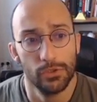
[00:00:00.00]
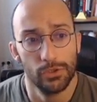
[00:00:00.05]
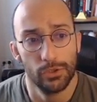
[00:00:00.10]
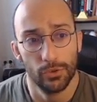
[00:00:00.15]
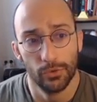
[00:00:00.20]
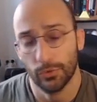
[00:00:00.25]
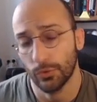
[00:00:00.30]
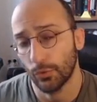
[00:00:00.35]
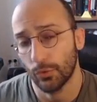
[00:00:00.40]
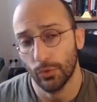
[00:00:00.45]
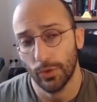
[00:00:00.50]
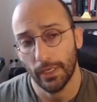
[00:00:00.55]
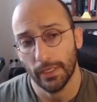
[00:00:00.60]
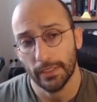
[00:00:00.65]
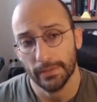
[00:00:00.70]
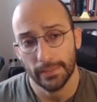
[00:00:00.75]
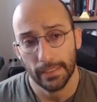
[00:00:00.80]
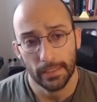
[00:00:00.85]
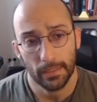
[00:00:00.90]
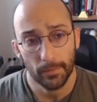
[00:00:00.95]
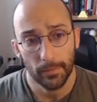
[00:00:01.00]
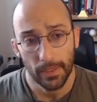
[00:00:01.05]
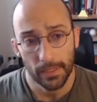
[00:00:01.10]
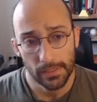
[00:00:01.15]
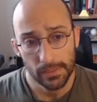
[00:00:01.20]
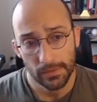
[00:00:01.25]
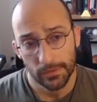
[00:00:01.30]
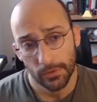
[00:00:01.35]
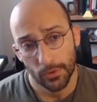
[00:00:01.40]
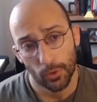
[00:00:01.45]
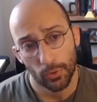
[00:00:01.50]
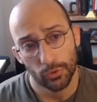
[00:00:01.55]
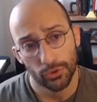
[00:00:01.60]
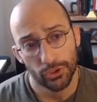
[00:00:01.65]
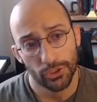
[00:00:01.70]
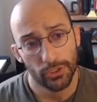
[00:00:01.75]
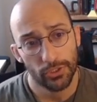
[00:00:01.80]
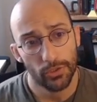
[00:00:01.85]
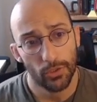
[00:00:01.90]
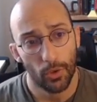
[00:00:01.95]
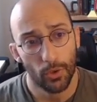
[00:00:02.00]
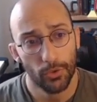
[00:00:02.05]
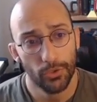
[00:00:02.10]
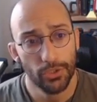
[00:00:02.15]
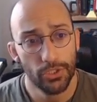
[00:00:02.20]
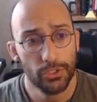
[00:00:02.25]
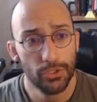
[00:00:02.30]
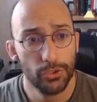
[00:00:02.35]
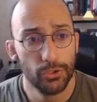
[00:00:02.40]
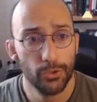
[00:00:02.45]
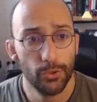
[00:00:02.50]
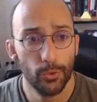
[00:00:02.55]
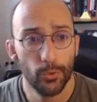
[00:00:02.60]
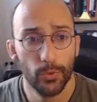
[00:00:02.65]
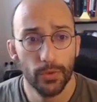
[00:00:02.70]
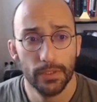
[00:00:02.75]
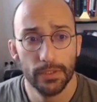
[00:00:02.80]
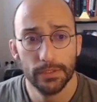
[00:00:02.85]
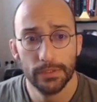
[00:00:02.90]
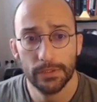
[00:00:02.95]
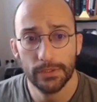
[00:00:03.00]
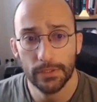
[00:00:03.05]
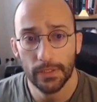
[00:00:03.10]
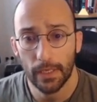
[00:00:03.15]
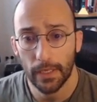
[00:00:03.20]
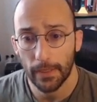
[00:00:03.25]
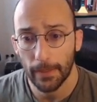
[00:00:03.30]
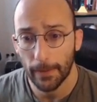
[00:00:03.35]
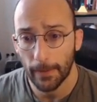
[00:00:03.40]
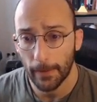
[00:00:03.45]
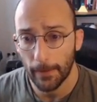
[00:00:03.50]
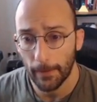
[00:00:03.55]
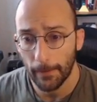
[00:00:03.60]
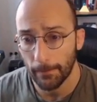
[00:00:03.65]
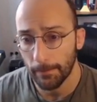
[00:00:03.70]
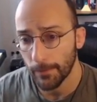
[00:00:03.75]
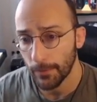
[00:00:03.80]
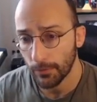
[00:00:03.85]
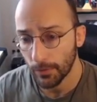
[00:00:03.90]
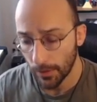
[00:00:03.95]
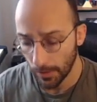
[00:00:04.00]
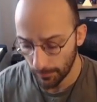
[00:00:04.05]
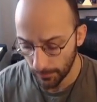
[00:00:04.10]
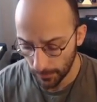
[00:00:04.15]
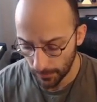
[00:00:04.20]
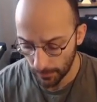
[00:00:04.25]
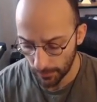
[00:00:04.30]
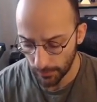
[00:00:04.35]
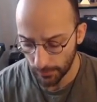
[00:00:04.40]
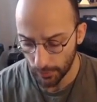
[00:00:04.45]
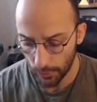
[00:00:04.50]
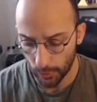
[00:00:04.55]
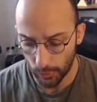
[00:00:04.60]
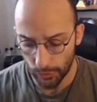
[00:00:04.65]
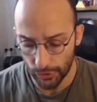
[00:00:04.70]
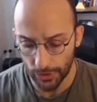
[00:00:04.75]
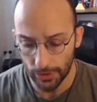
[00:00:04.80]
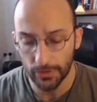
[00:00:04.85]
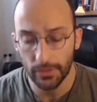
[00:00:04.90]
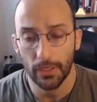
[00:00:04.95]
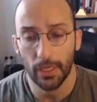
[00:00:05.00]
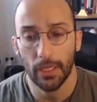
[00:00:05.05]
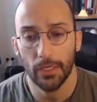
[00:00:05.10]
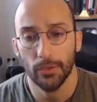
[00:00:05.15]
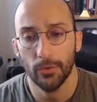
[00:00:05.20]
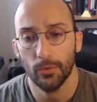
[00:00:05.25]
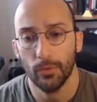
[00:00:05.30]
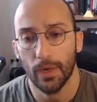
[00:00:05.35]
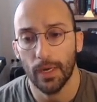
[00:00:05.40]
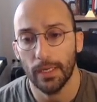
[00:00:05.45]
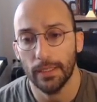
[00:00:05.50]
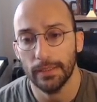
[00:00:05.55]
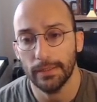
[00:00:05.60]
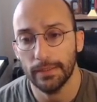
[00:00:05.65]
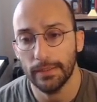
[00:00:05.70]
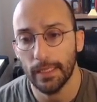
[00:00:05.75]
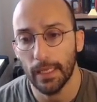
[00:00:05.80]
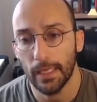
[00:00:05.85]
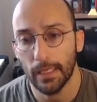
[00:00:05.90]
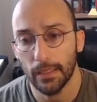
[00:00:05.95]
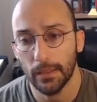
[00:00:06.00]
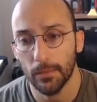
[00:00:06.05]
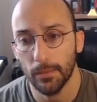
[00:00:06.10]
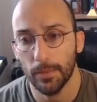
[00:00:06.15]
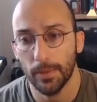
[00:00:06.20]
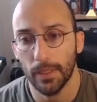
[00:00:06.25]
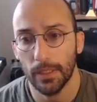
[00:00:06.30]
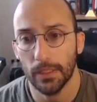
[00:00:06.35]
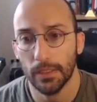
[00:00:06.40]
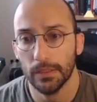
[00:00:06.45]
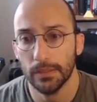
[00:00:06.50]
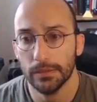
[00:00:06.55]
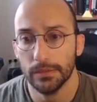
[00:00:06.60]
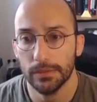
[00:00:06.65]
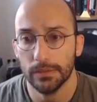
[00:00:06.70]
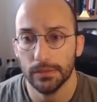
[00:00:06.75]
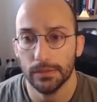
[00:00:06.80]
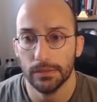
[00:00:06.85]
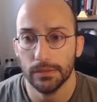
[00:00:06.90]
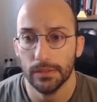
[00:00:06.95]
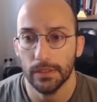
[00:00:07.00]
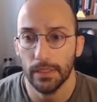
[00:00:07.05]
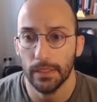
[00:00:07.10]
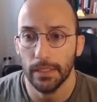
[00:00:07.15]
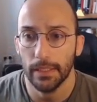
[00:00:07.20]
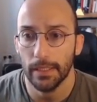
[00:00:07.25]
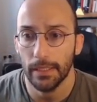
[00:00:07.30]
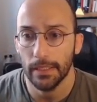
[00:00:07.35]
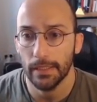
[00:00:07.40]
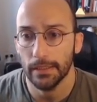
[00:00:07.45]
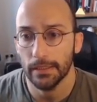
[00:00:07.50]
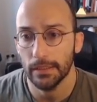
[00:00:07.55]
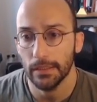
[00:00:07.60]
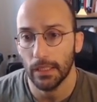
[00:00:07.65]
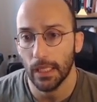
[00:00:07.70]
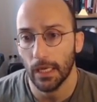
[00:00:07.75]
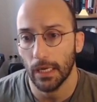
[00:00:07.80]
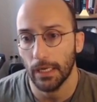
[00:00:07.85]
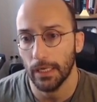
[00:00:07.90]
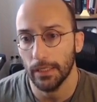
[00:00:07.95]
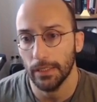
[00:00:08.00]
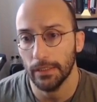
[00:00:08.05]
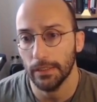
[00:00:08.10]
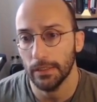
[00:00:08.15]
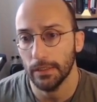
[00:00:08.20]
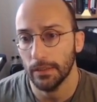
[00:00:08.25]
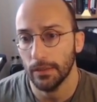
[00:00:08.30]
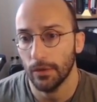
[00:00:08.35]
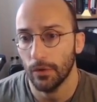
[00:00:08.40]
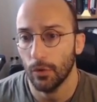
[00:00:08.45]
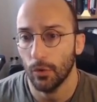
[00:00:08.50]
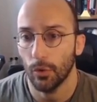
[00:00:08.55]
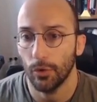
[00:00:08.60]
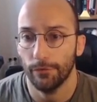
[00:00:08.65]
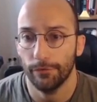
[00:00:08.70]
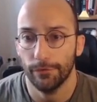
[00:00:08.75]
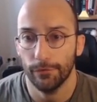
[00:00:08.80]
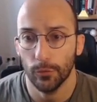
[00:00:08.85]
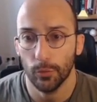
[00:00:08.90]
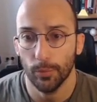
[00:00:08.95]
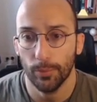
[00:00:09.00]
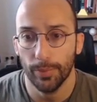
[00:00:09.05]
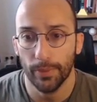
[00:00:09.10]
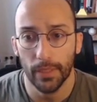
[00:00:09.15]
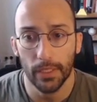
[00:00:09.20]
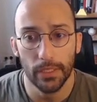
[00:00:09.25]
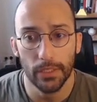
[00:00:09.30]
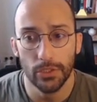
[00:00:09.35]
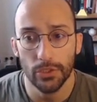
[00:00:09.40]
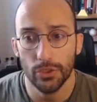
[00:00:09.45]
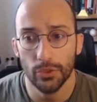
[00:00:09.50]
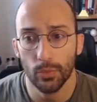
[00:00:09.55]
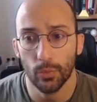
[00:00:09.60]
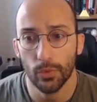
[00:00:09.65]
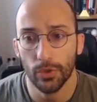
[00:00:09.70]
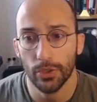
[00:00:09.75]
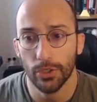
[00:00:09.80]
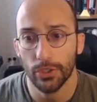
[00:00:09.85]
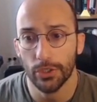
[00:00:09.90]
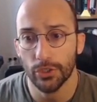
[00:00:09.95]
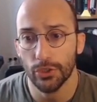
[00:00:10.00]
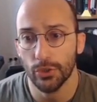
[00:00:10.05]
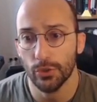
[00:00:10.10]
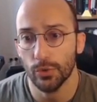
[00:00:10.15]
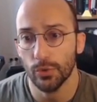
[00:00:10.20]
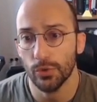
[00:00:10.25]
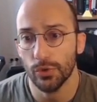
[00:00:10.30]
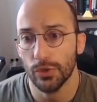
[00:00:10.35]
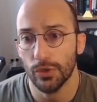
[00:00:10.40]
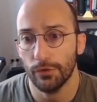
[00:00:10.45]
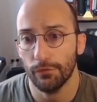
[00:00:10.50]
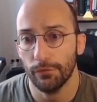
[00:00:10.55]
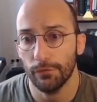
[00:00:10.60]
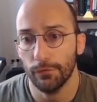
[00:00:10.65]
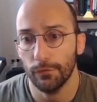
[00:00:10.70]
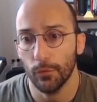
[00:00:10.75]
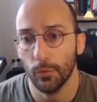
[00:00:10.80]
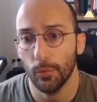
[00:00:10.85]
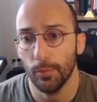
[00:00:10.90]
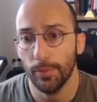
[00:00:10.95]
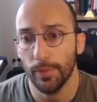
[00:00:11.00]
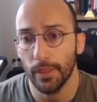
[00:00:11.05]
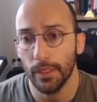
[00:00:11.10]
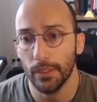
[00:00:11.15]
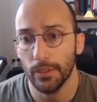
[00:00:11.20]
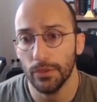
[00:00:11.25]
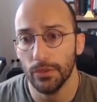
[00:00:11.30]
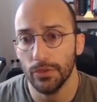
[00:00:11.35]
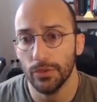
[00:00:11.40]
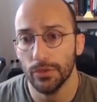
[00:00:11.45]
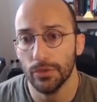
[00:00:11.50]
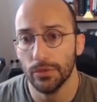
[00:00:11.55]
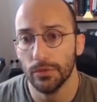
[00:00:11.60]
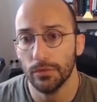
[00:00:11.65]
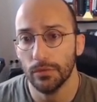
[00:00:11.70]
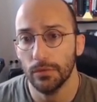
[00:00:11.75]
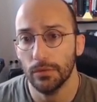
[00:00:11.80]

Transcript: So to create a database in Notion, all you need to do is uh, you come here in Notion and you write database inline or full page. We're gonna choose full page.